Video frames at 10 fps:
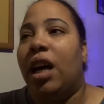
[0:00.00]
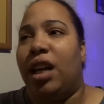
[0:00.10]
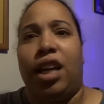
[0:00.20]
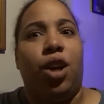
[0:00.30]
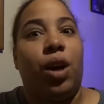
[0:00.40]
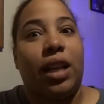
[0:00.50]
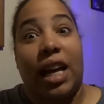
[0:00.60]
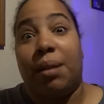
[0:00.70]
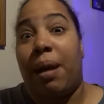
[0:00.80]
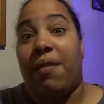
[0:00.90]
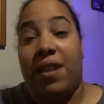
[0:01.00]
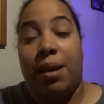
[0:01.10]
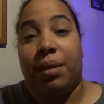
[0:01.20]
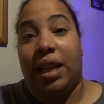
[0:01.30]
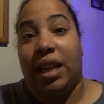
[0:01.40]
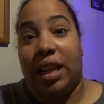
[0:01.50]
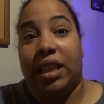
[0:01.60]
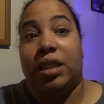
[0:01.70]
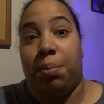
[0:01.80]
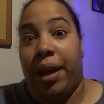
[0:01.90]
You know, a lot of my family
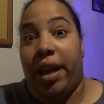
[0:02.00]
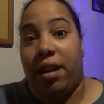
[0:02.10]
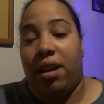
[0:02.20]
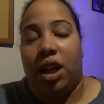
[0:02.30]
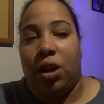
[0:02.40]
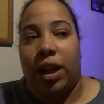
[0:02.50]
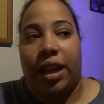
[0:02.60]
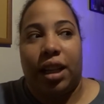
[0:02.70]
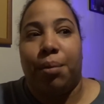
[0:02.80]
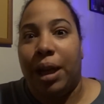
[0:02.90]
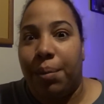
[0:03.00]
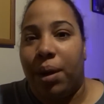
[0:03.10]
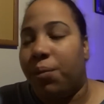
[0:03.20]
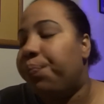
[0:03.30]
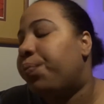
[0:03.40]
is big, you know, like they're big bone.